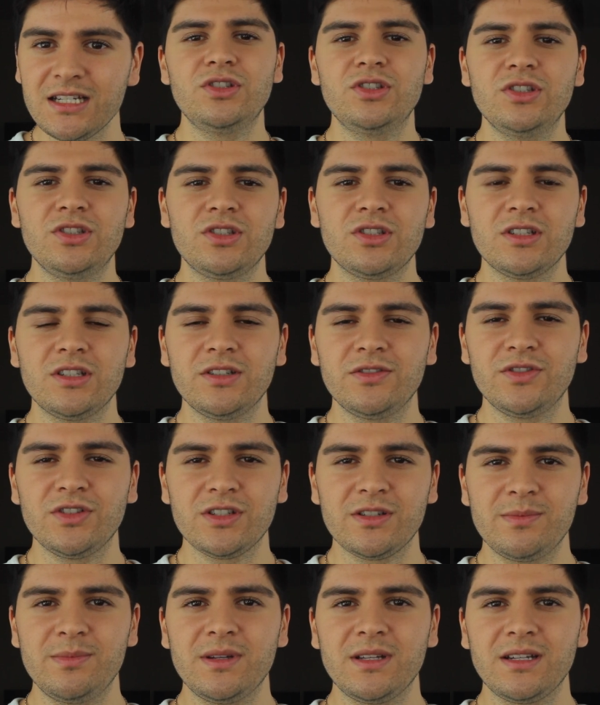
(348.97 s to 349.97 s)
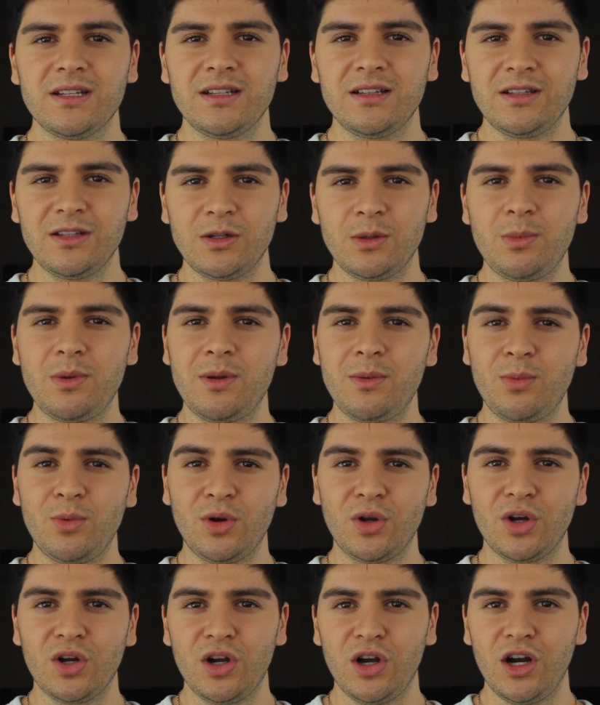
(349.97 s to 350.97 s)
She should have just been a little bit
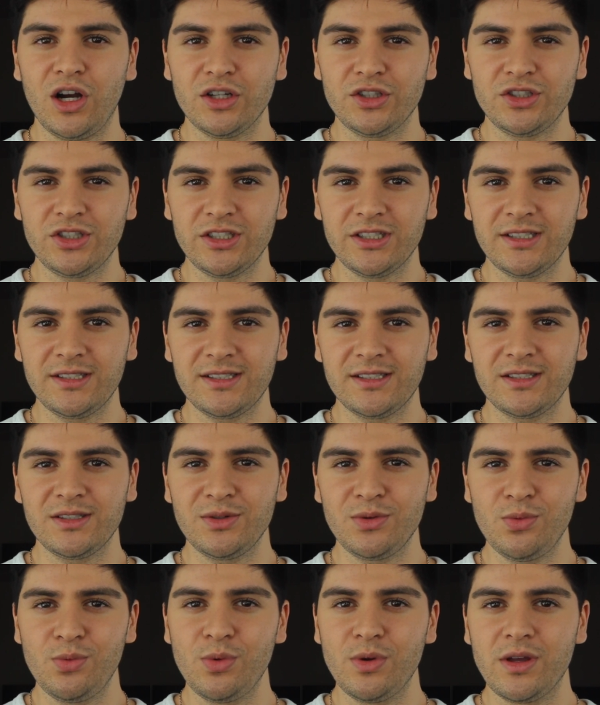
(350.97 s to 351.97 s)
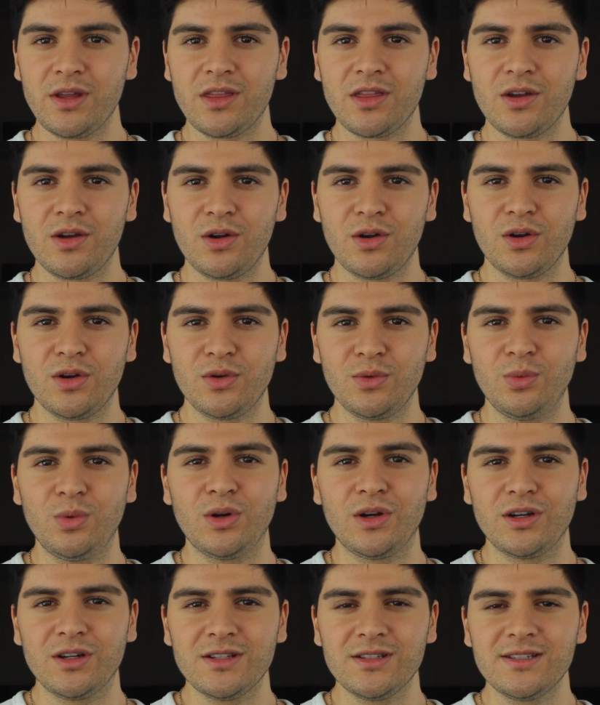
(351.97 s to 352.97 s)
more cautious with her
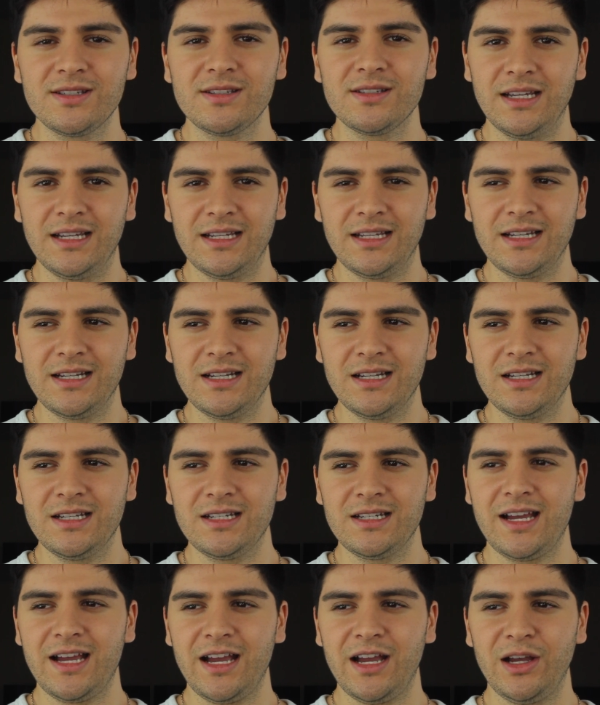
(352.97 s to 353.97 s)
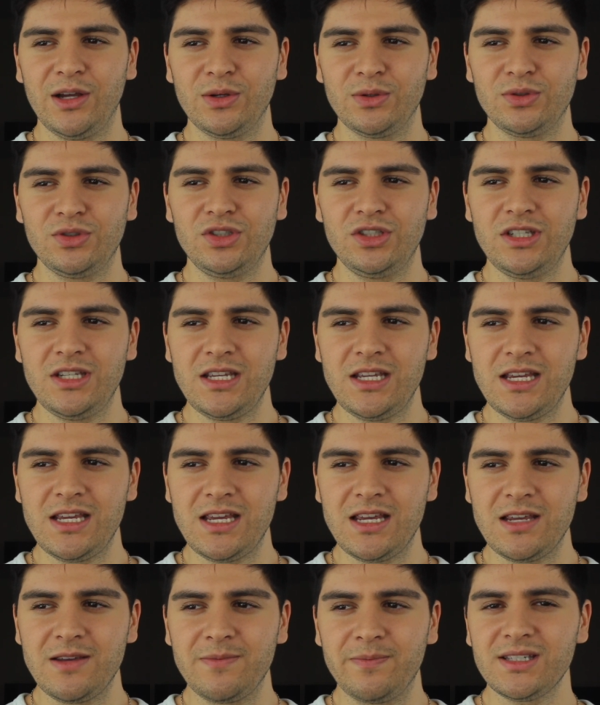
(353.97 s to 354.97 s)
words and how
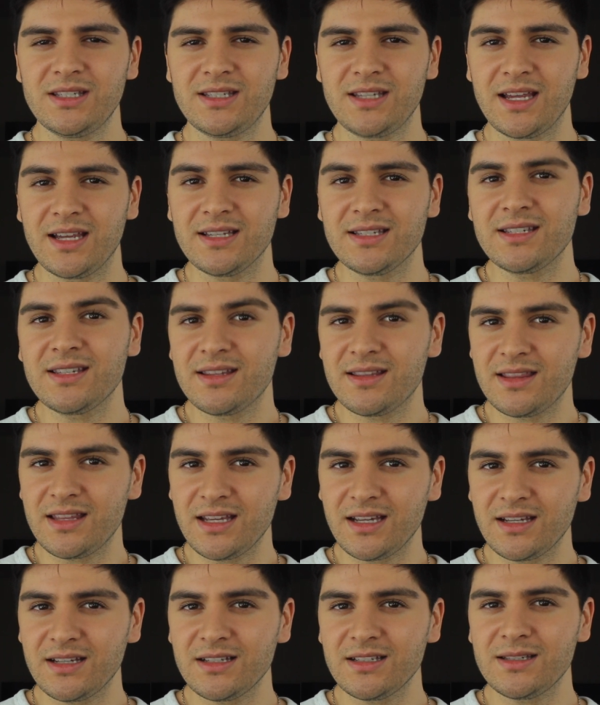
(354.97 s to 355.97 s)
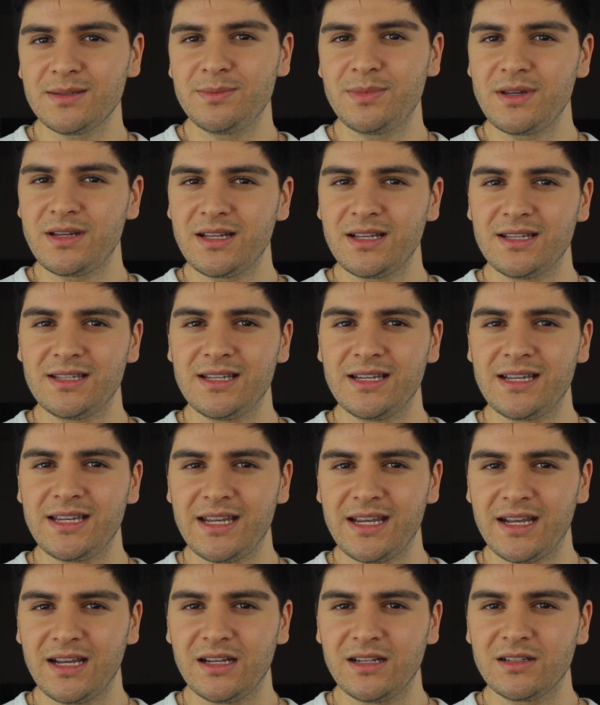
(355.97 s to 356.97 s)
she says things because they
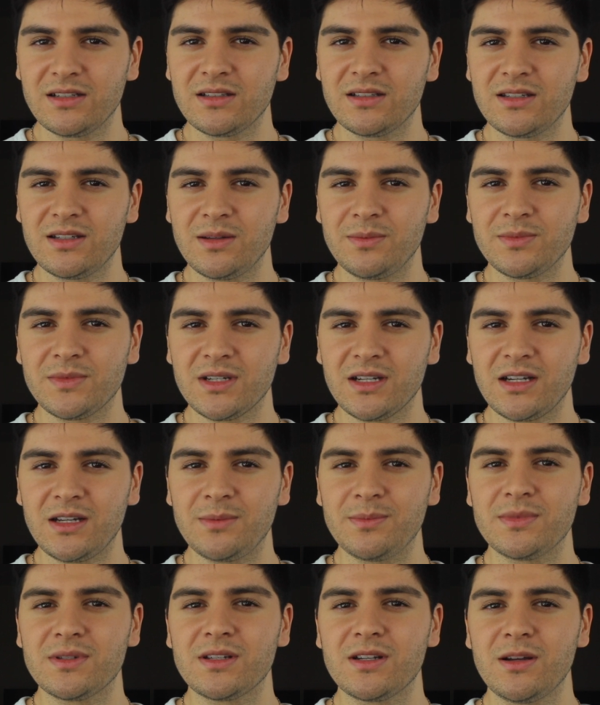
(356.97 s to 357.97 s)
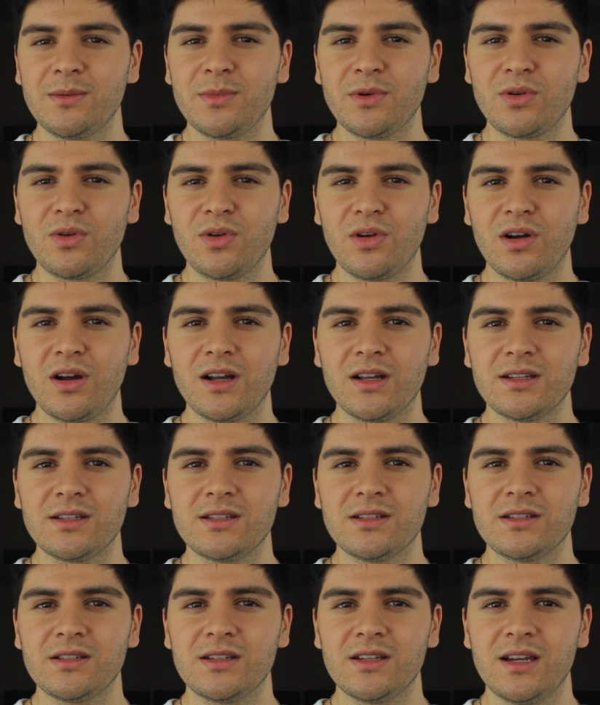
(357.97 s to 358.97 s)
can sometimes come
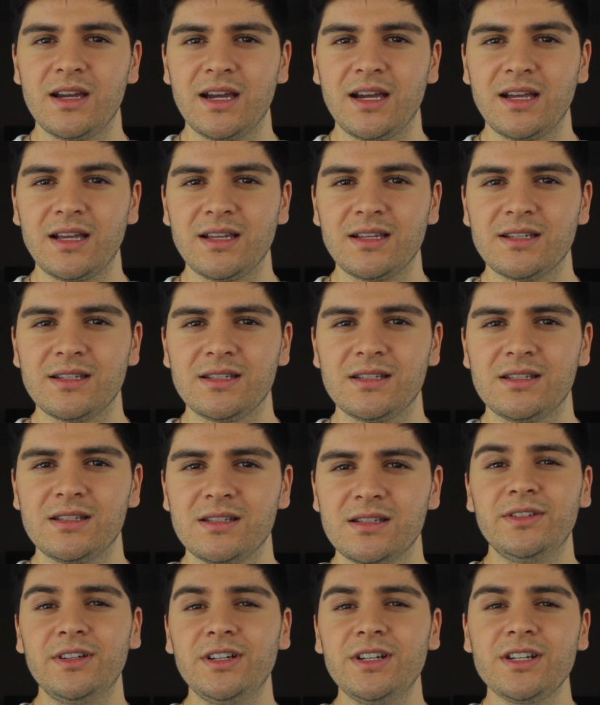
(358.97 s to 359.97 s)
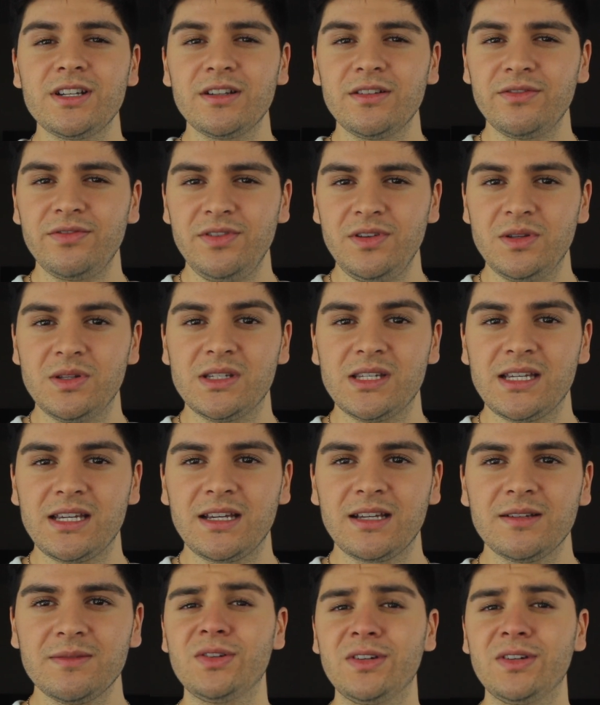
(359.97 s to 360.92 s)
across as very confusing.